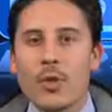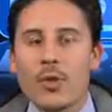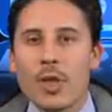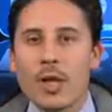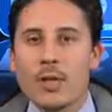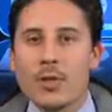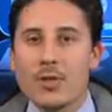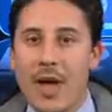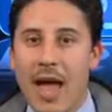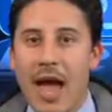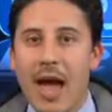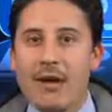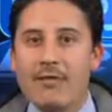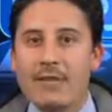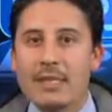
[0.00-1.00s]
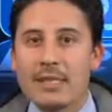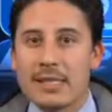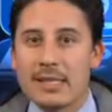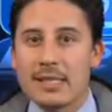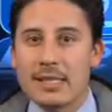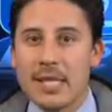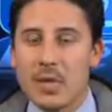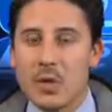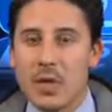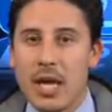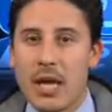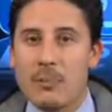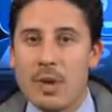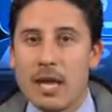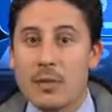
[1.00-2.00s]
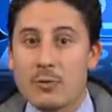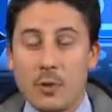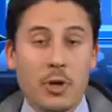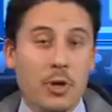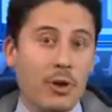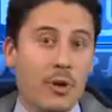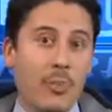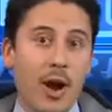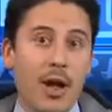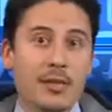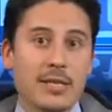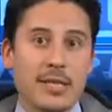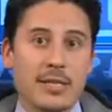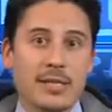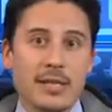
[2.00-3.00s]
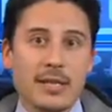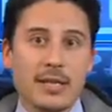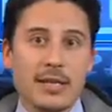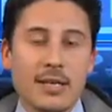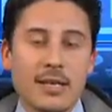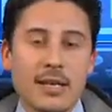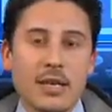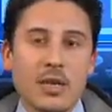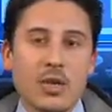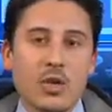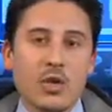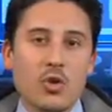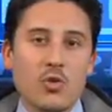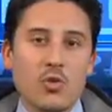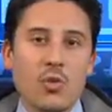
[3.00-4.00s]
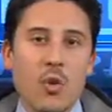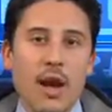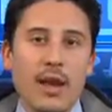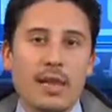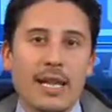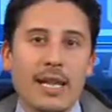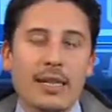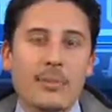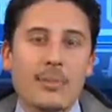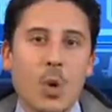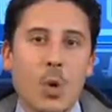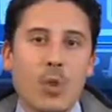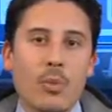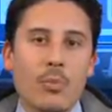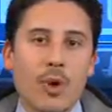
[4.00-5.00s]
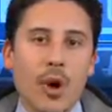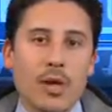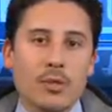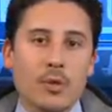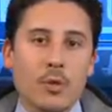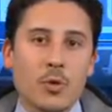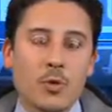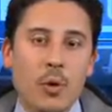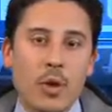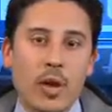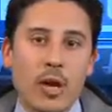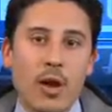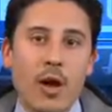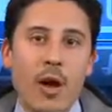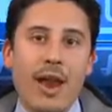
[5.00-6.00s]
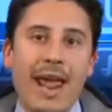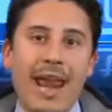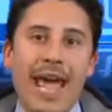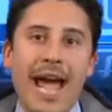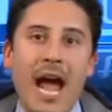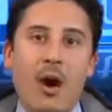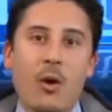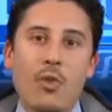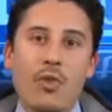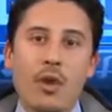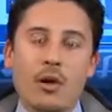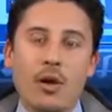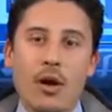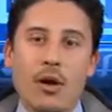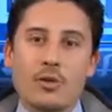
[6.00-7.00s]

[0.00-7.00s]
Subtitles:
good thing to have is, let's say your campaign is working on a project, you want to let them know the project you're working on and how their